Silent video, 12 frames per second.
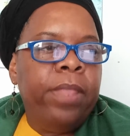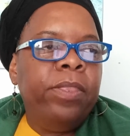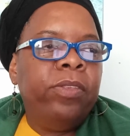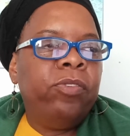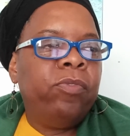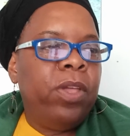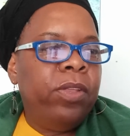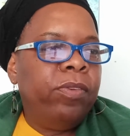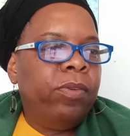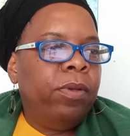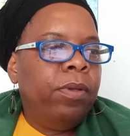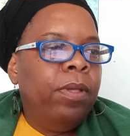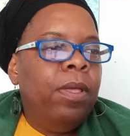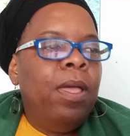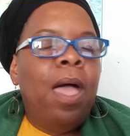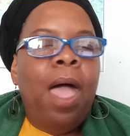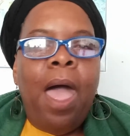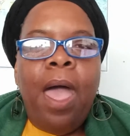and the stranger.
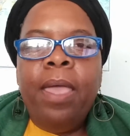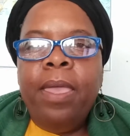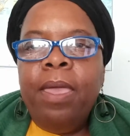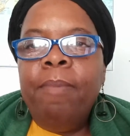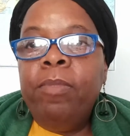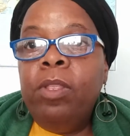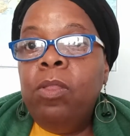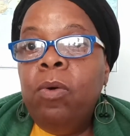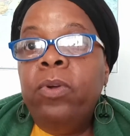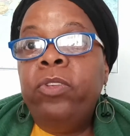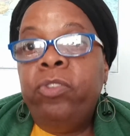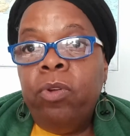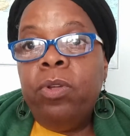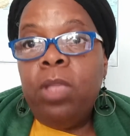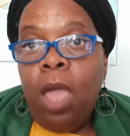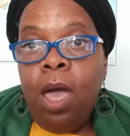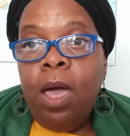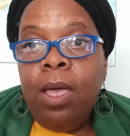I am the Lord your
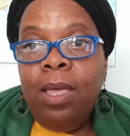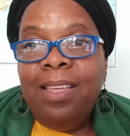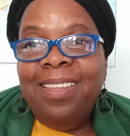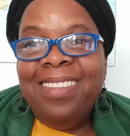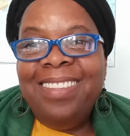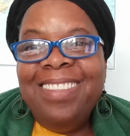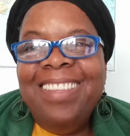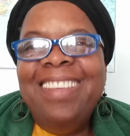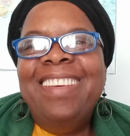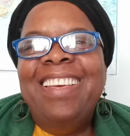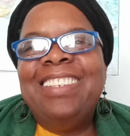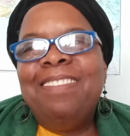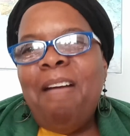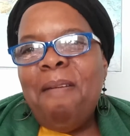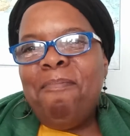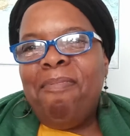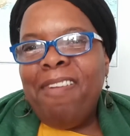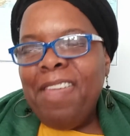Yah. And so I
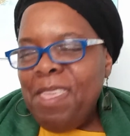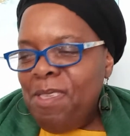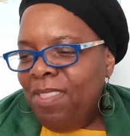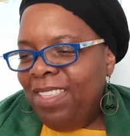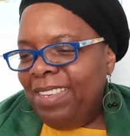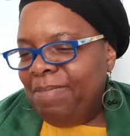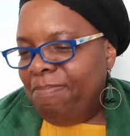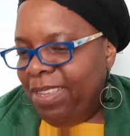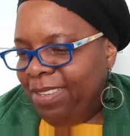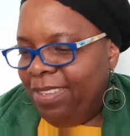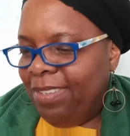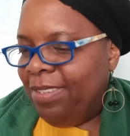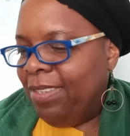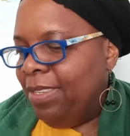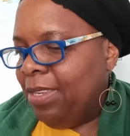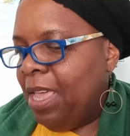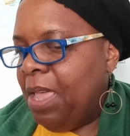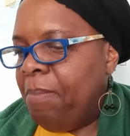bring you this message
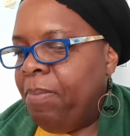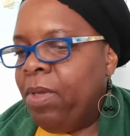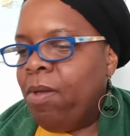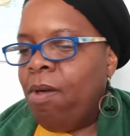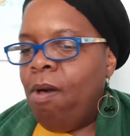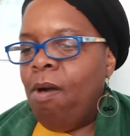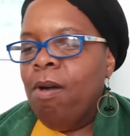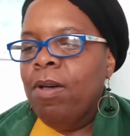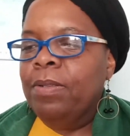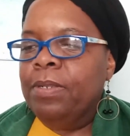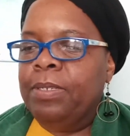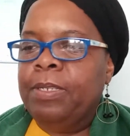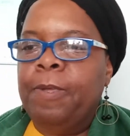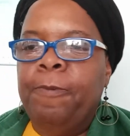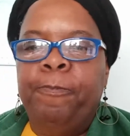today because